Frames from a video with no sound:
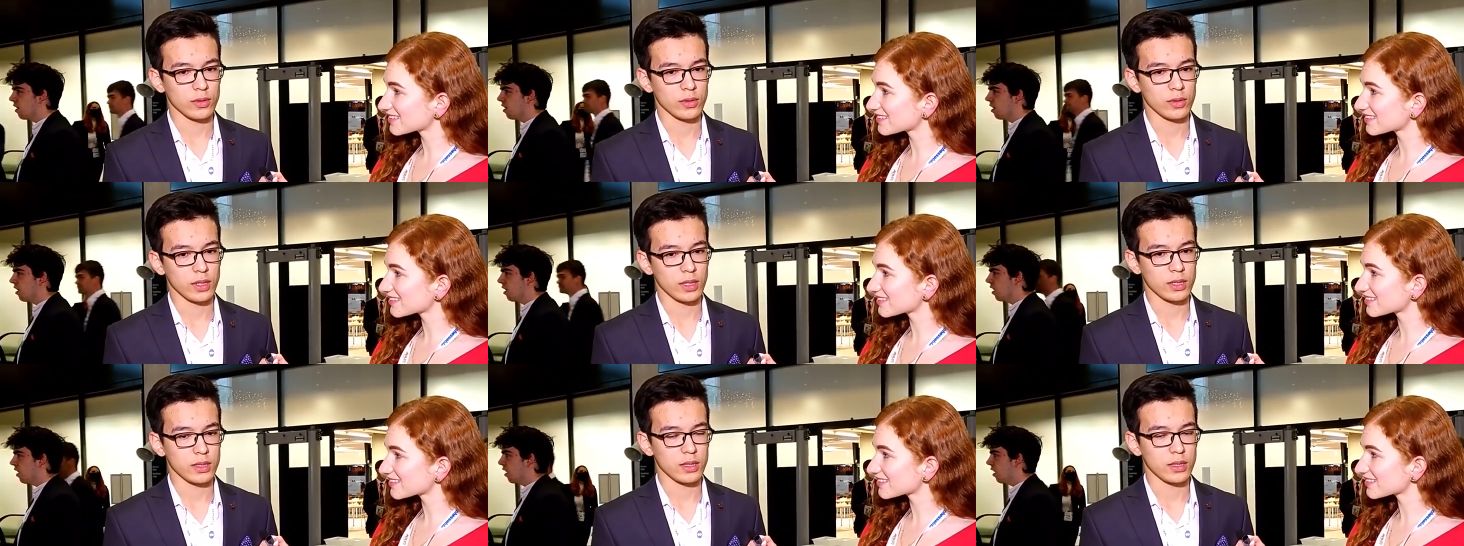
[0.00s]

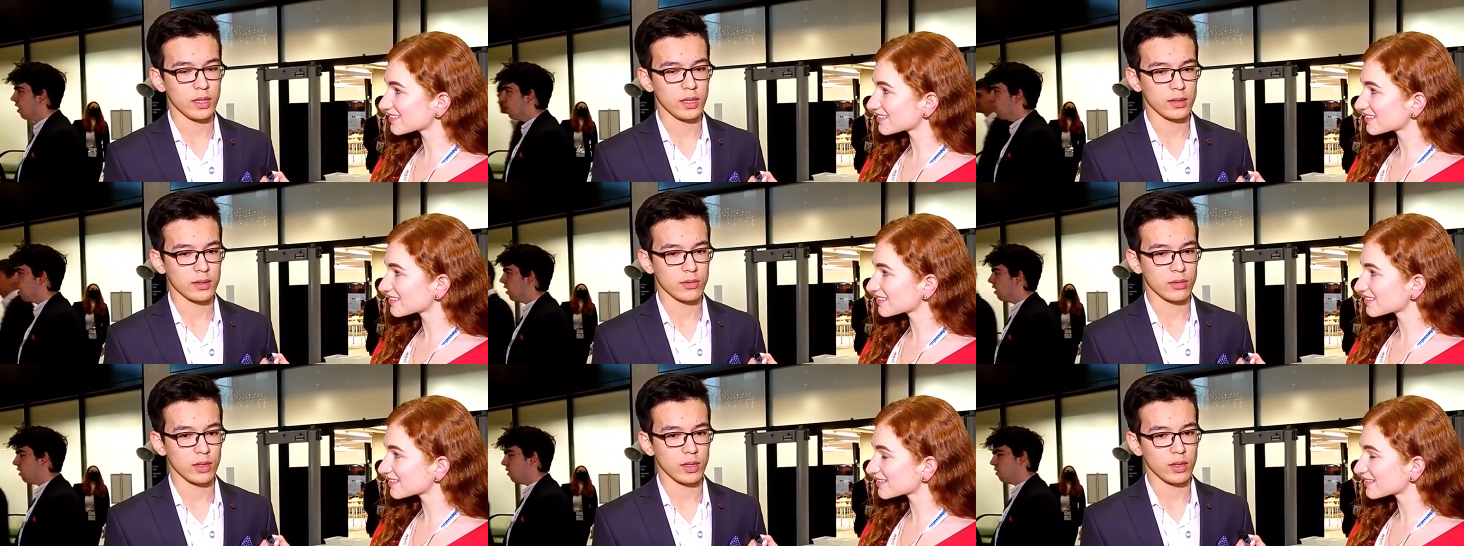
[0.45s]
Speaker 1: yesterday
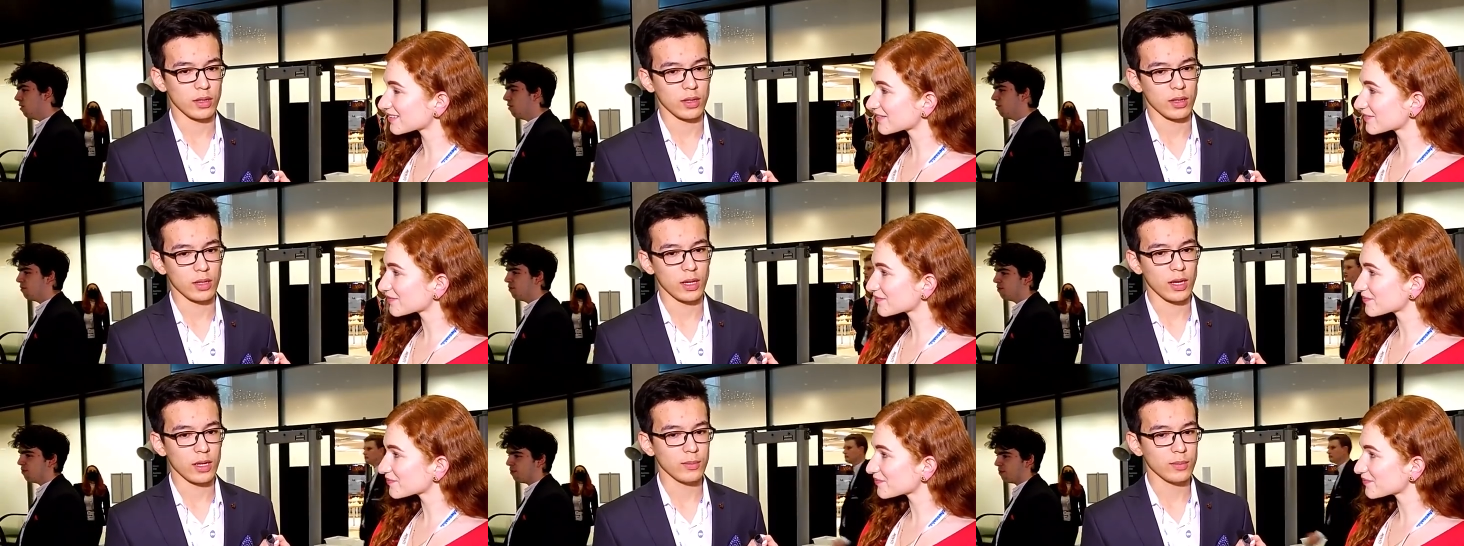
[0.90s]
3
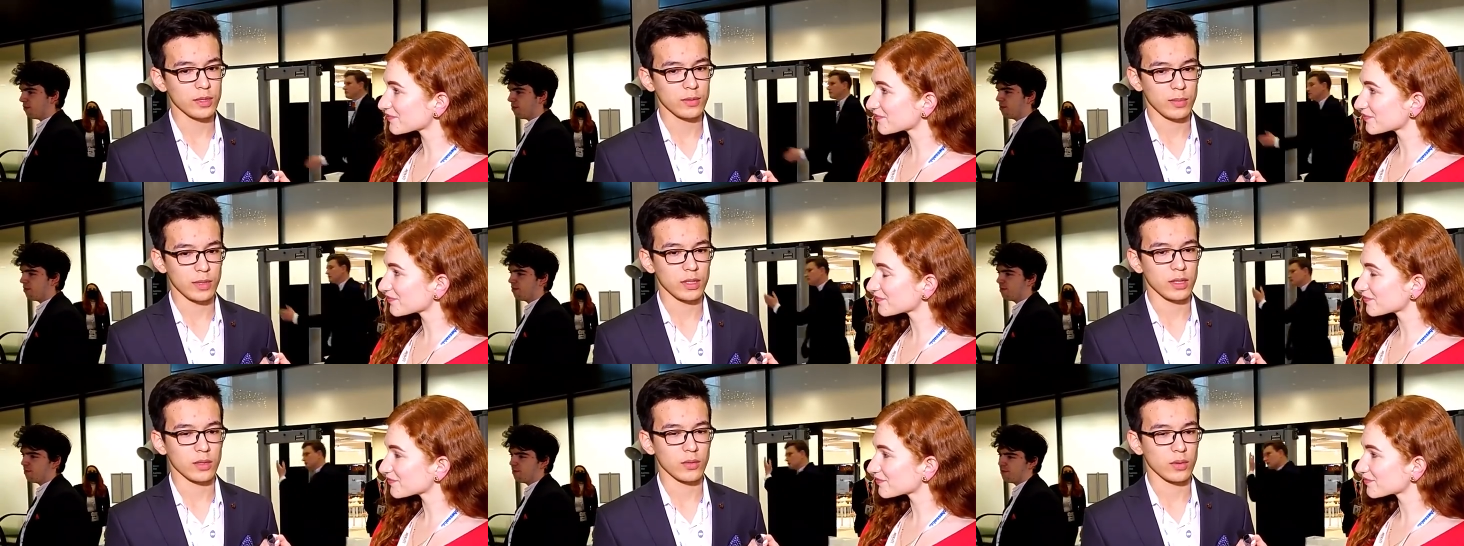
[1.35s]
games,
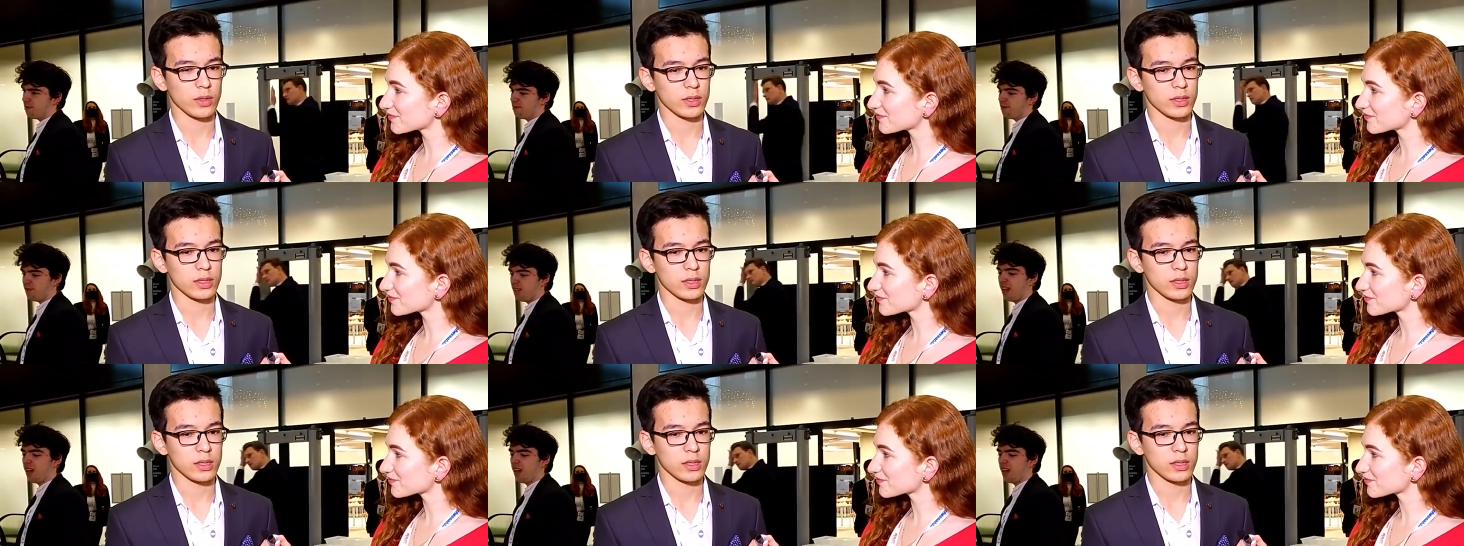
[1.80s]
but it was